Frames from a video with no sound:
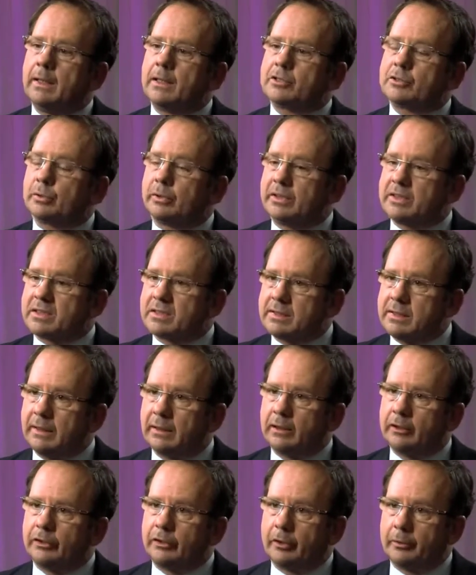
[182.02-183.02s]
So there's
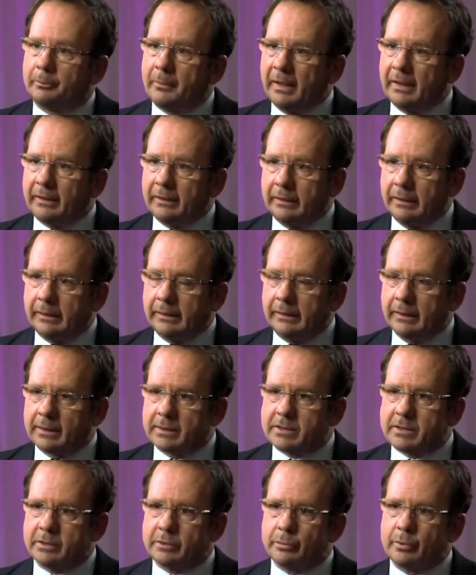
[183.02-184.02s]
still an unmet need in
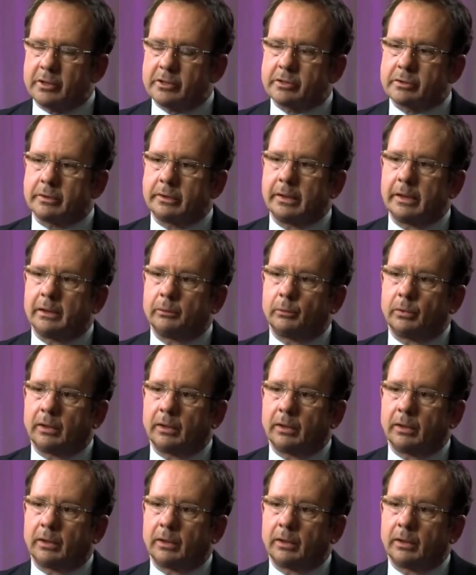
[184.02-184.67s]
that situation.